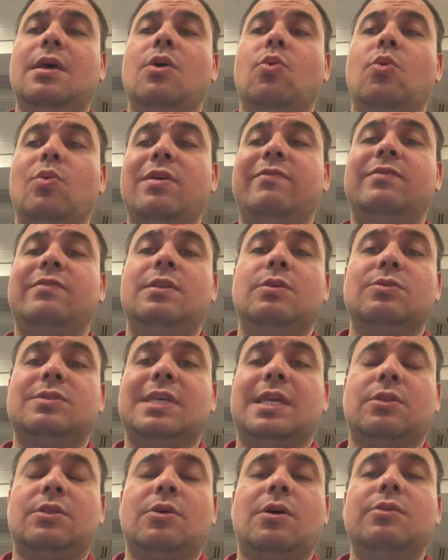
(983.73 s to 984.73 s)
with new
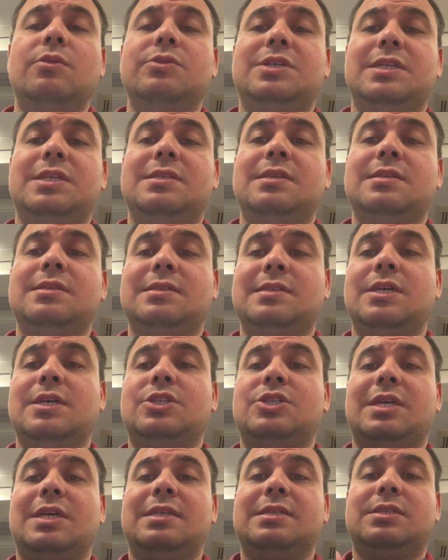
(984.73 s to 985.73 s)
technologies
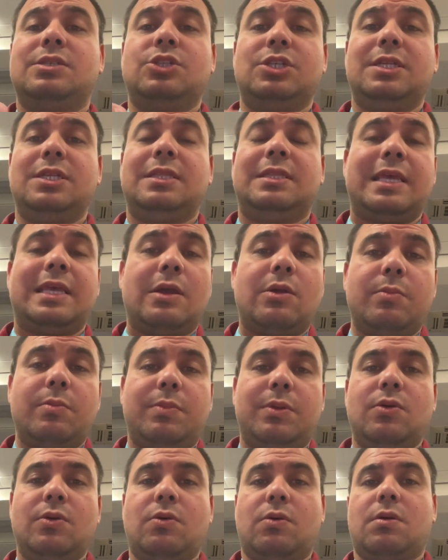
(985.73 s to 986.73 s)
such as gene
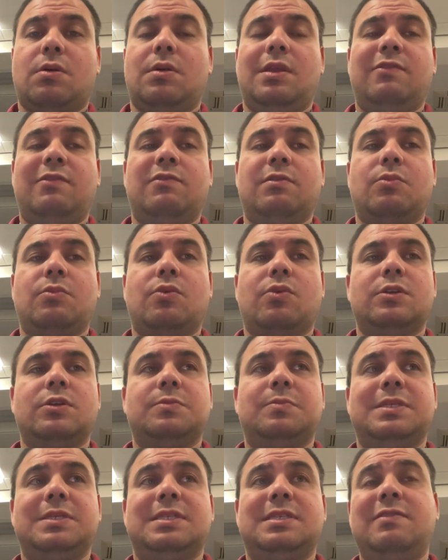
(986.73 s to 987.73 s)
therapy, or even more
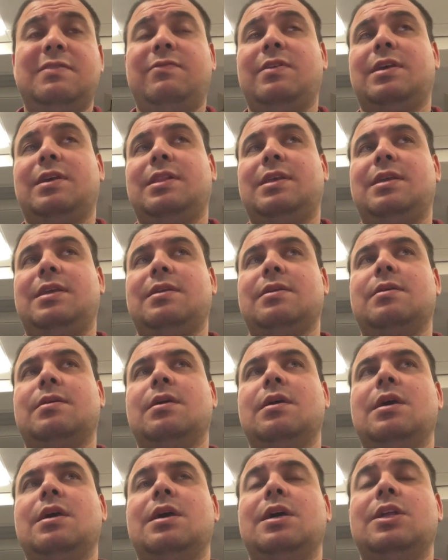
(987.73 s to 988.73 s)
specifically here,
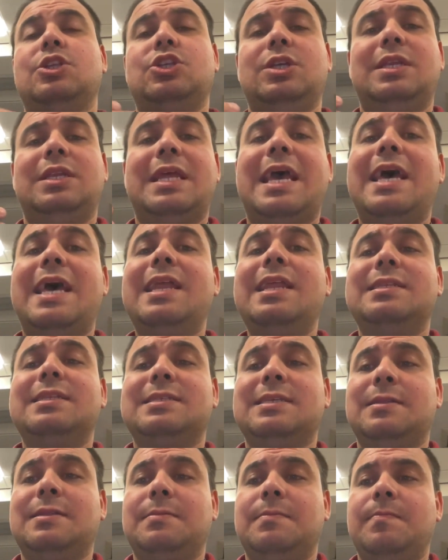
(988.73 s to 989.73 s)
gene
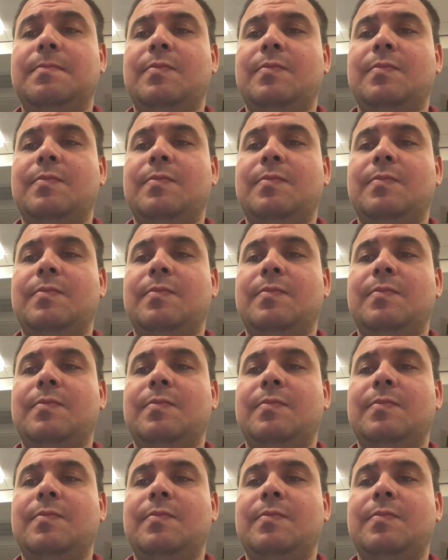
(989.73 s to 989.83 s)
editing,